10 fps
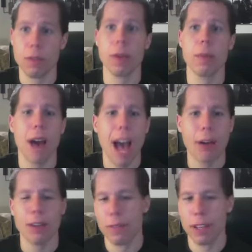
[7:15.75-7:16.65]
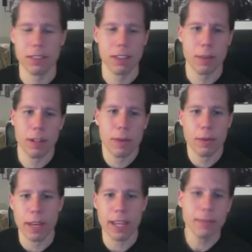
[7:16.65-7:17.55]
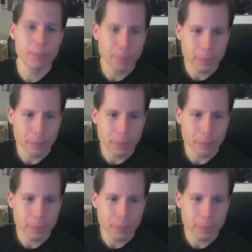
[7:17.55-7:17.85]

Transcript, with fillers: from people how to fix WWE.